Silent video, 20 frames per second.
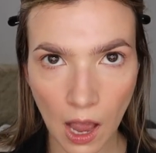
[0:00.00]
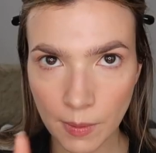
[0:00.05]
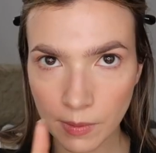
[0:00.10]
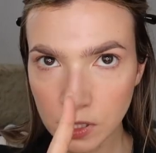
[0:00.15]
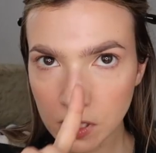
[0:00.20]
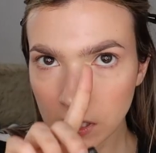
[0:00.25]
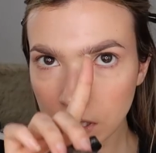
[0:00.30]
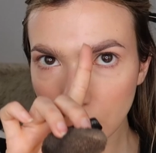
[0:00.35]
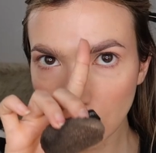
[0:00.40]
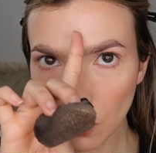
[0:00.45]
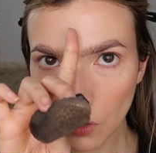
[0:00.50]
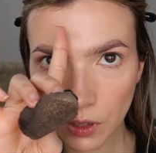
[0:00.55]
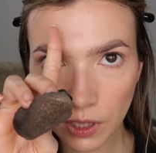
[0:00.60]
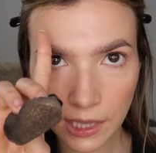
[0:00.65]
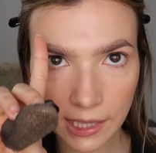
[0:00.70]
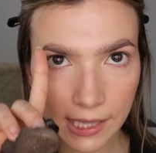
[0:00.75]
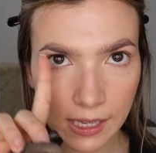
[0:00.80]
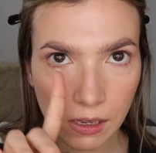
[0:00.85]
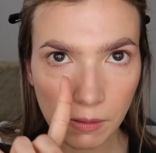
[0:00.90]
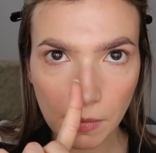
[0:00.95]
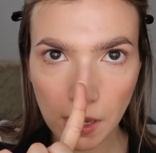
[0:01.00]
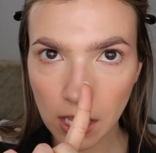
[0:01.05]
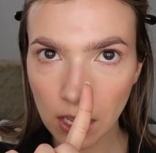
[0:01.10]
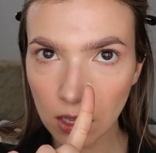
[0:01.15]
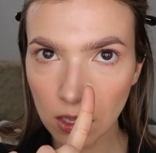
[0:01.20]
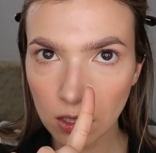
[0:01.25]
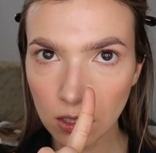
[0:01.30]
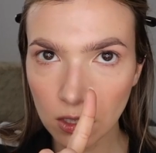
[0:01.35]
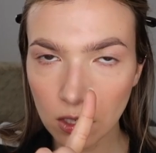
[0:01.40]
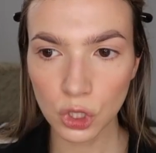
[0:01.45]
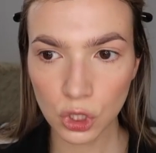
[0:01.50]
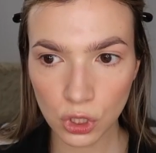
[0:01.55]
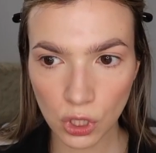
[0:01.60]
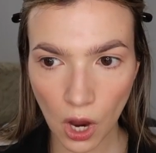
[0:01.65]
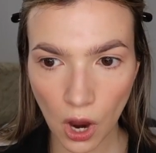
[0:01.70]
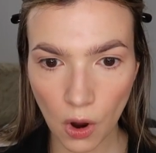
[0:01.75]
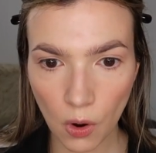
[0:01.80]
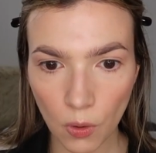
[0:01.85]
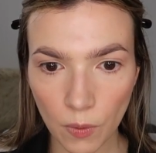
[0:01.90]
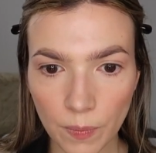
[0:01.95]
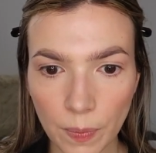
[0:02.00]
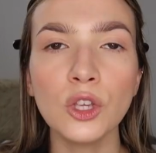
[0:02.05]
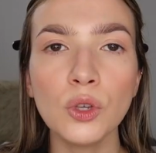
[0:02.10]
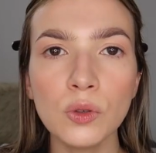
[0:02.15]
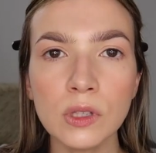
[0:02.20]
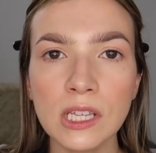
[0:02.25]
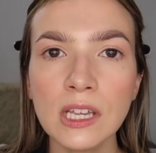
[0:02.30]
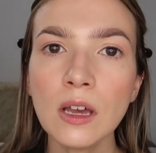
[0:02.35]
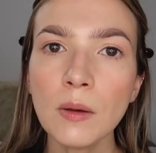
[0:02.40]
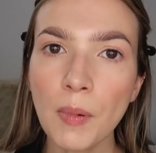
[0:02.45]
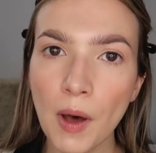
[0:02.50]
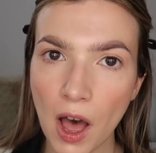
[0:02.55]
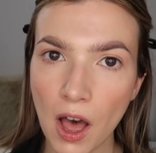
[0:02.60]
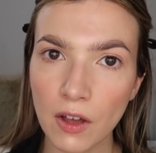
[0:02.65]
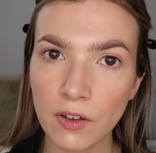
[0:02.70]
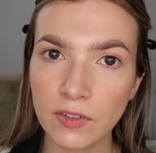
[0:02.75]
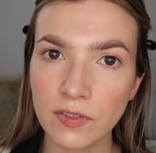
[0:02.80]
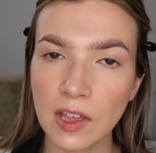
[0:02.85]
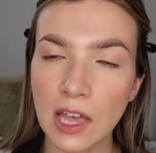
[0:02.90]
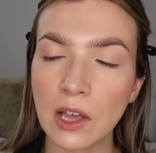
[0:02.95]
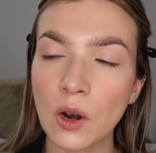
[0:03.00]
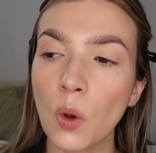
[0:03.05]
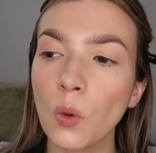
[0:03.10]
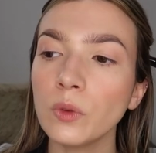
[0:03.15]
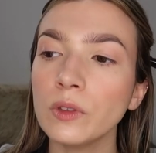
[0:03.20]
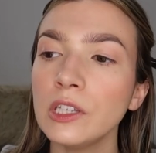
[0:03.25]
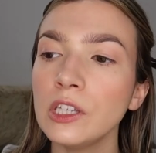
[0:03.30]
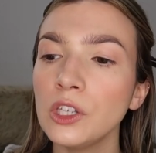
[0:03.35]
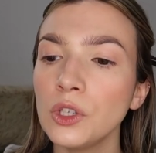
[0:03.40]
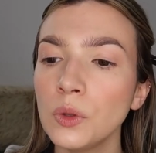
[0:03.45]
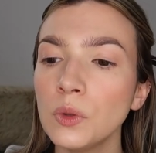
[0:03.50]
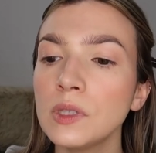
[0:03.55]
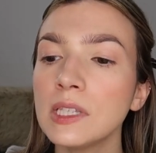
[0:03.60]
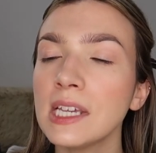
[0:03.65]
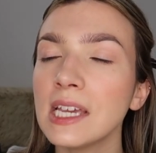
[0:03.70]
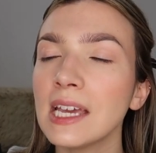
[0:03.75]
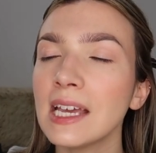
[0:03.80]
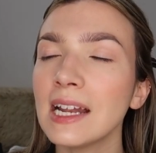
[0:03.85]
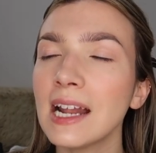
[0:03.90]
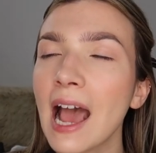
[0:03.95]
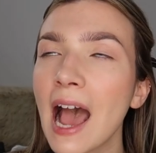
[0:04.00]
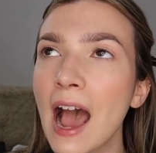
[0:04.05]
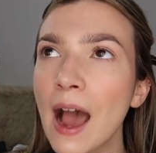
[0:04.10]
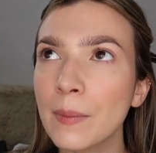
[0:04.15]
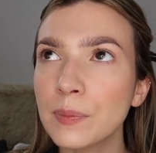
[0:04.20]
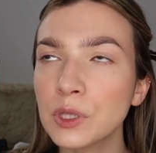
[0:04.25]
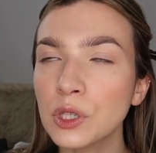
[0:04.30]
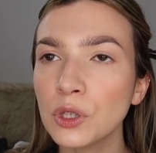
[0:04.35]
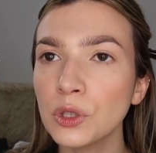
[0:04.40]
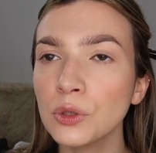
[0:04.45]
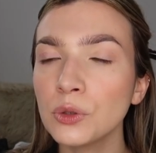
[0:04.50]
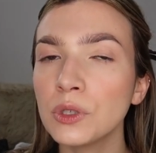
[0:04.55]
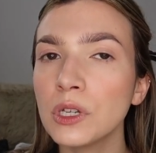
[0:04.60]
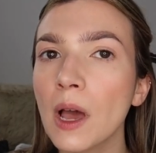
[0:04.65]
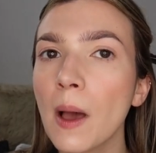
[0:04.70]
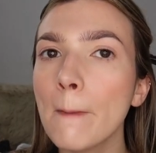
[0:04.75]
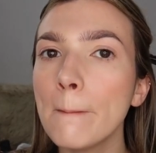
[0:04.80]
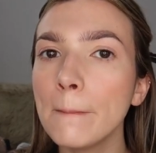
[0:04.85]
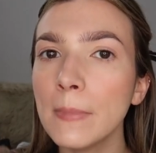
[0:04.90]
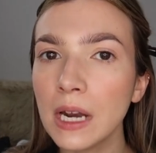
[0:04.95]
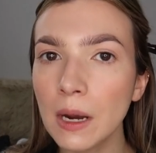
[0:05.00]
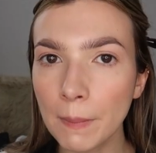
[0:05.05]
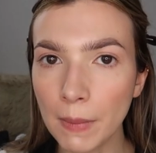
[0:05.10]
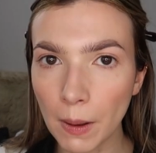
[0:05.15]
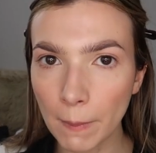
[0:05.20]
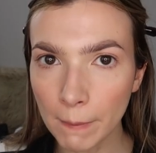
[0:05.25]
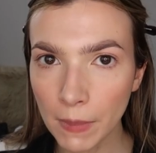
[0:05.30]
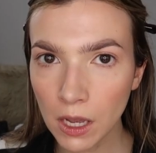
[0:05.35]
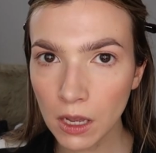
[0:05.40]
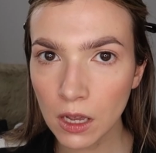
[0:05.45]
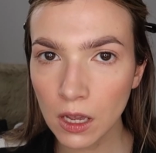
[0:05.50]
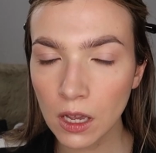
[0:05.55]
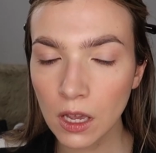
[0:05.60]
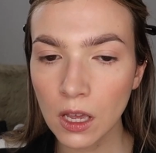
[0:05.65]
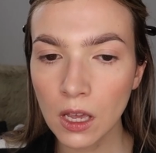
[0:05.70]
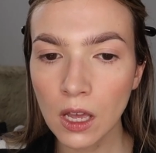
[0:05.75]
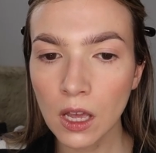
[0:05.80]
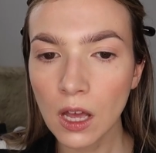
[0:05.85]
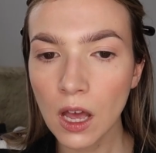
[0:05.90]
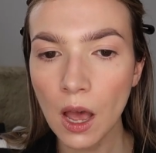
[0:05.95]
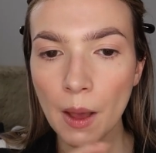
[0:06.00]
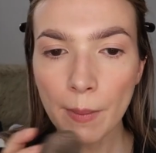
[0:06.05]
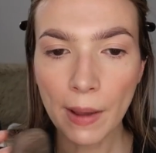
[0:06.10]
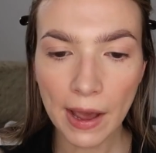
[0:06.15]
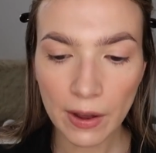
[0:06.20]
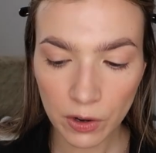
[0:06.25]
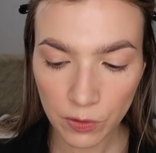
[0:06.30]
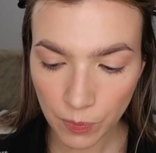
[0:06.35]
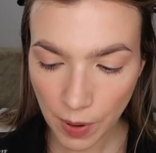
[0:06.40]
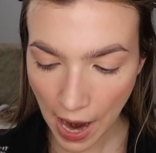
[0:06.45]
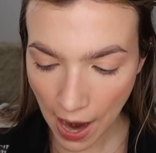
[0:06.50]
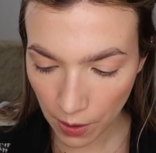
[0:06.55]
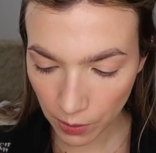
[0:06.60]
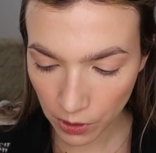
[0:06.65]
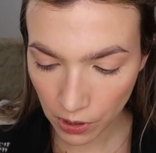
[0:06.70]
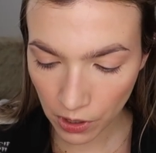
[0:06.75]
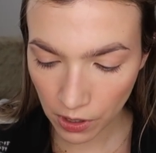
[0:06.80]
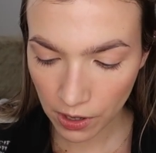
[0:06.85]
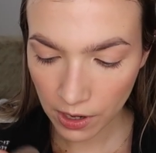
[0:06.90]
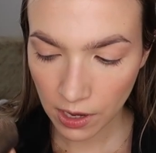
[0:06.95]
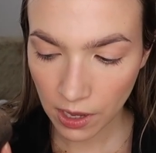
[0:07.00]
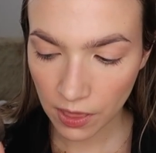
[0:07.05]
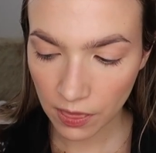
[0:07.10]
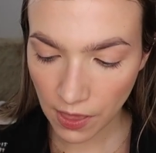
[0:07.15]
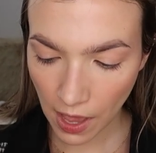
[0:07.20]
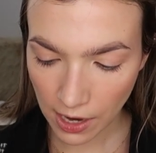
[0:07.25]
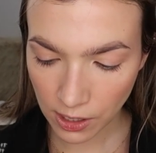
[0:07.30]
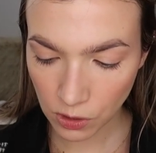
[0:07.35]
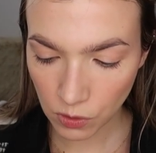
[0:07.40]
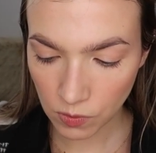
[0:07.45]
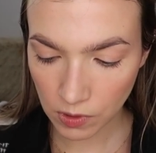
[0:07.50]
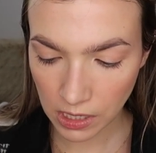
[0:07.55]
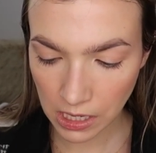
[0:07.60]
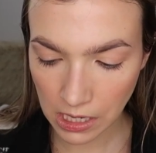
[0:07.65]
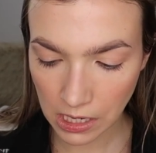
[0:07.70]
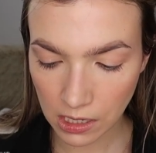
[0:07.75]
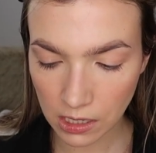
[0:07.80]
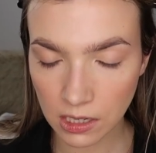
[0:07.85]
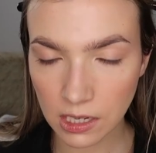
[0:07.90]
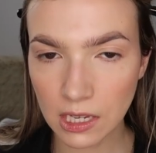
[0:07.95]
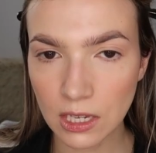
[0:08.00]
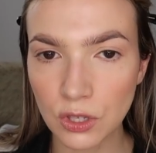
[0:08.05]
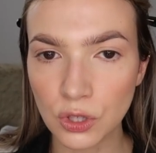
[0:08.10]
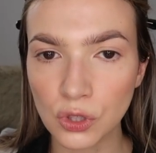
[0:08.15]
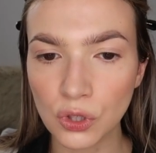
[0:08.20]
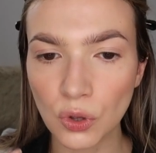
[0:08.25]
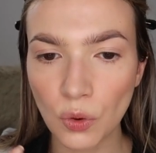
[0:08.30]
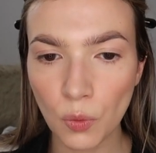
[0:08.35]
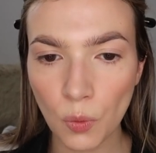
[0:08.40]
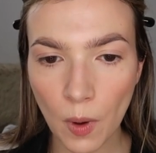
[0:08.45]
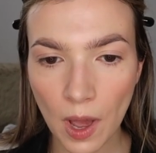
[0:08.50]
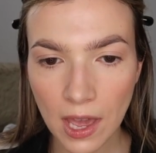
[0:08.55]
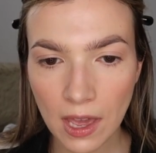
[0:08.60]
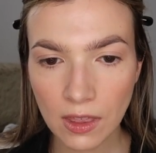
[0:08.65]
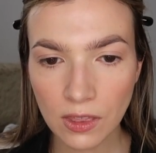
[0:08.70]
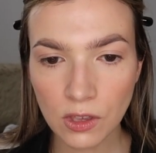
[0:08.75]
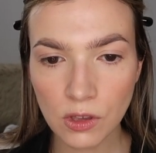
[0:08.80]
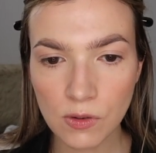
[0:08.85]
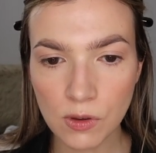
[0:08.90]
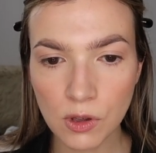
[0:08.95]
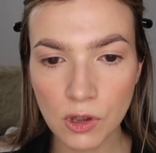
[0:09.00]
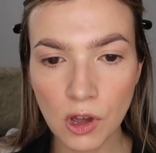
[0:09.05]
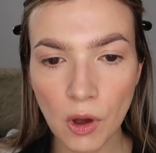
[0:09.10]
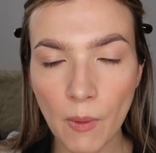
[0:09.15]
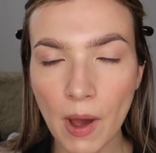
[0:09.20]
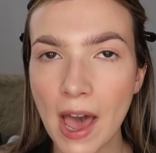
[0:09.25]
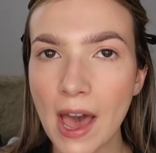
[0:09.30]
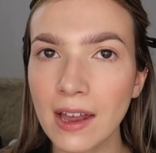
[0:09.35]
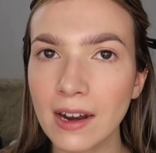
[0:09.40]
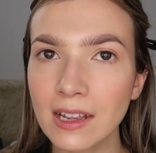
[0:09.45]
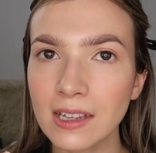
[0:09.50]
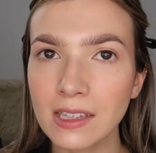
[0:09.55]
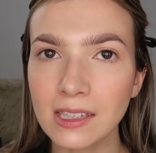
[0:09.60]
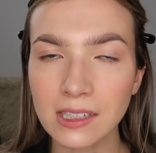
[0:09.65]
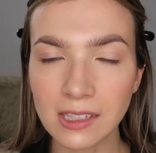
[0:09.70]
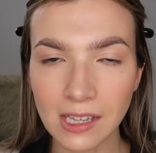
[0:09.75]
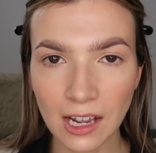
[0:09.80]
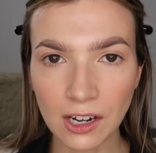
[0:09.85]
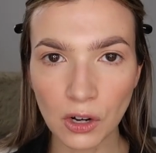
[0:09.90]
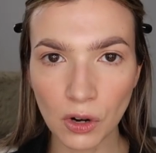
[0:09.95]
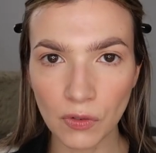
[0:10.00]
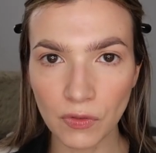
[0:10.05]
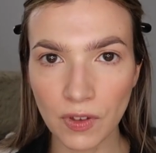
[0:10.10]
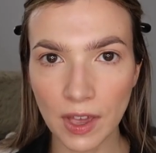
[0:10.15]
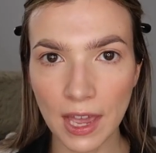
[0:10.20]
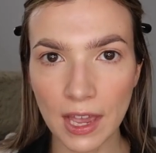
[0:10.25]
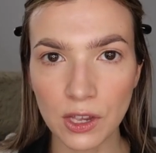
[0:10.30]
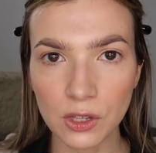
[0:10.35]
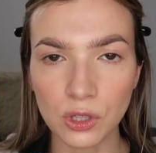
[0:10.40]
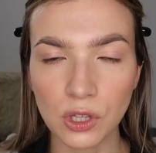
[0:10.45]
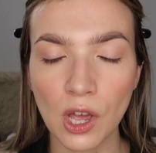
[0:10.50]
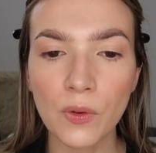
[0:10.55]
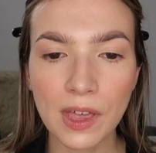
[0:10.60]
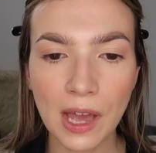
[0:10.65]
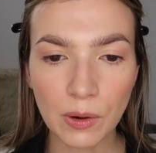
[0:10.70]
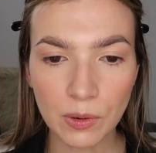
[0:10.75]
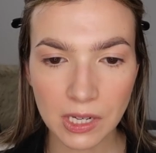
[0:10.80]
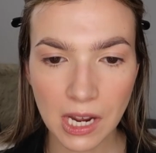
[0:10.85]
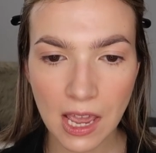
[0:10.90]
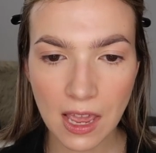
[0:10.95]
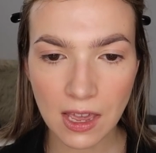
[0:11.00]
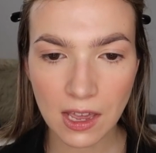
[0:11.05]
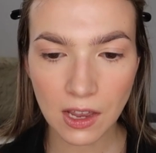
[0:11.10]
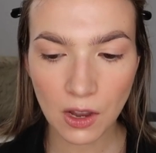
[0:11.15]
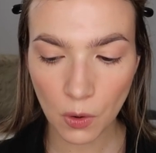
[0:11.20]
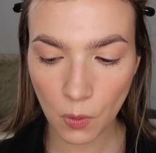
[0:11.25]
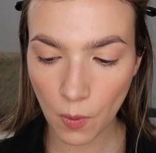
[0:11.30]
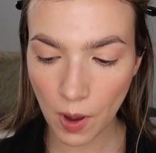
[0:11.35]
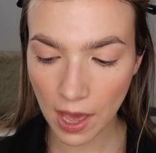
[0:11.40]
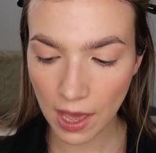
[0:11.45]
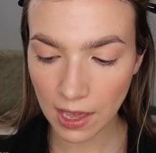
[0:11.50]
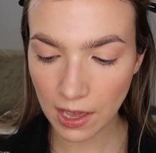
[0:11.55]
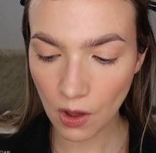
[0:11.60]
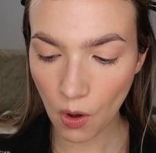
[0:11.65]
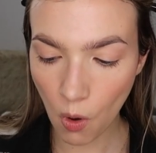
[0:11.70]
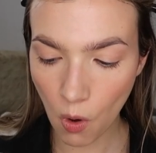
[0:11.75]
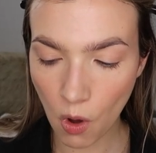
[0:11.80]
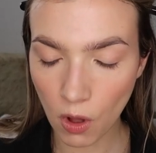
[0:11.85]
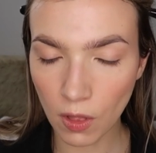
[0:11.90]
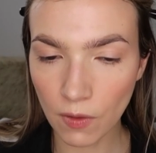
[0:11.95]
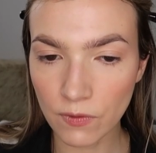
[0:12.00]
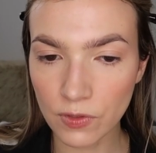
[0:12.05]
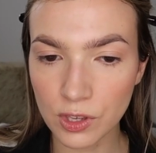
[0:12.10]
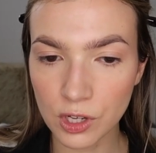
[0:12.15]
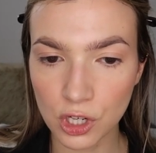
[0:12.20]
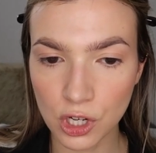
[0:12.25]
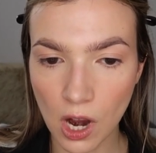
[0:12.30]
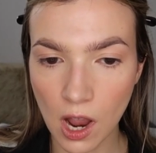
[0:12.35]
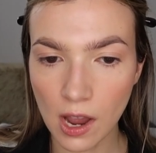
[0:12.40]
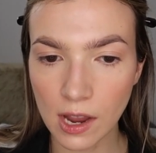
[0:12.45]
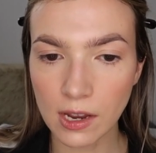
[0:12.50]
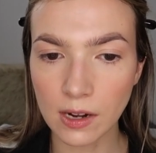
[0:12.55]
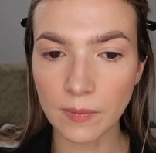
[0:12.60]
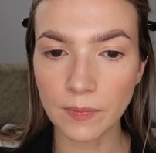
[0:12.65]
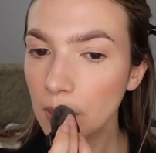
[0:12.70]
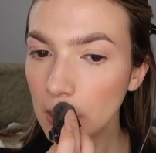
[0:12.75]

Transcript: I'm still gleaming. So using a puff and only using an absolute minimum amount of powder that you need is the way that you can go ahead and set your face without taking away all of the shine.